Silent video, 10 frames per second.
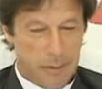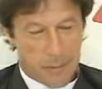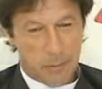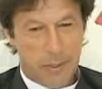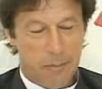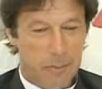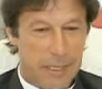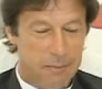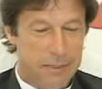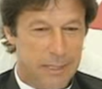But
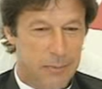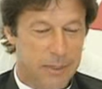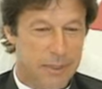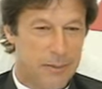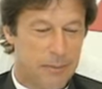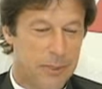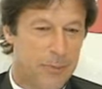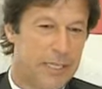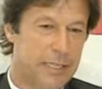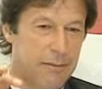let me just put it in
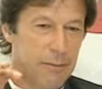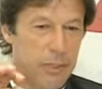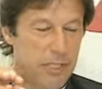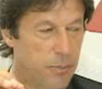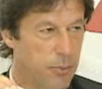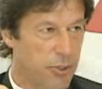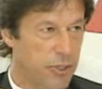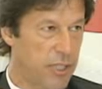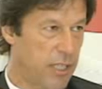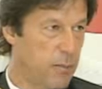perspective. We
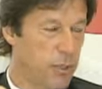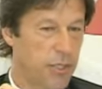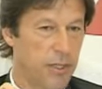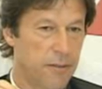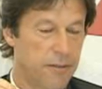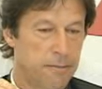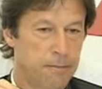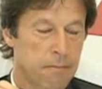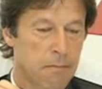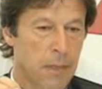supported General Musharraf
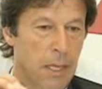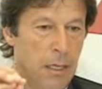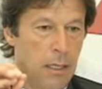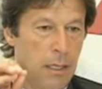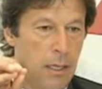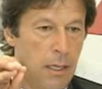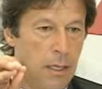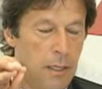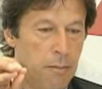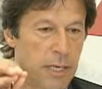
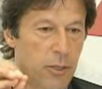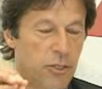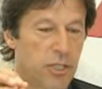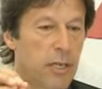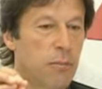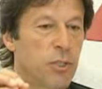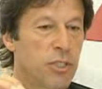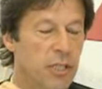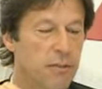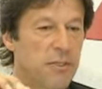because General
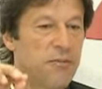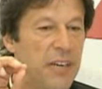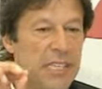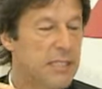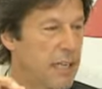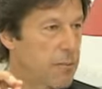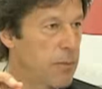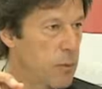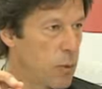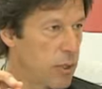Musharraf's first
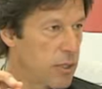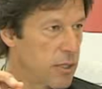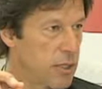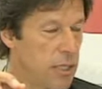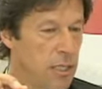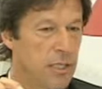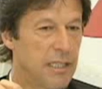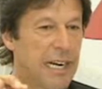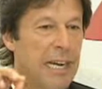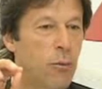statement was
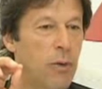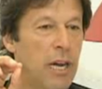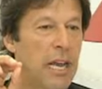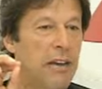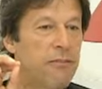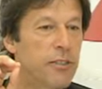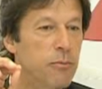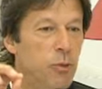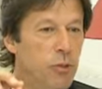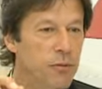that I have
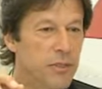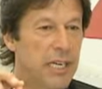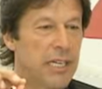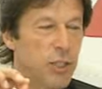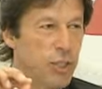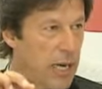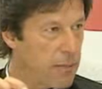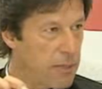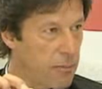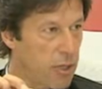removed
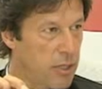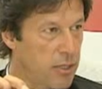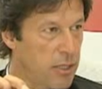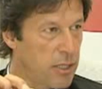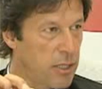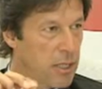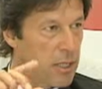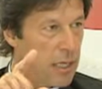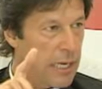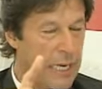sham democracy
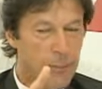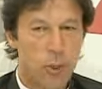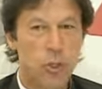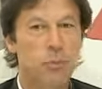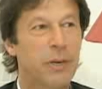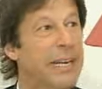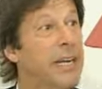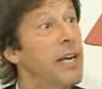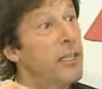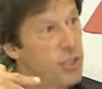and I'm going to bring
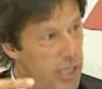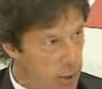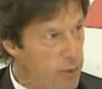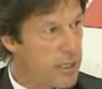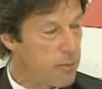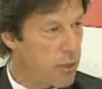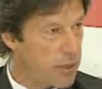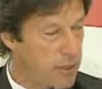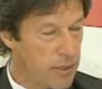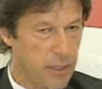in genuine
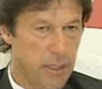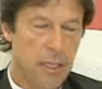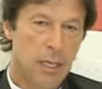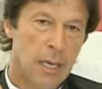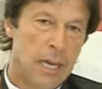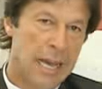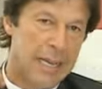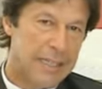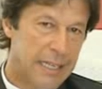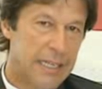democracy.
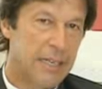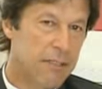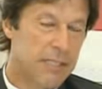And then he gave a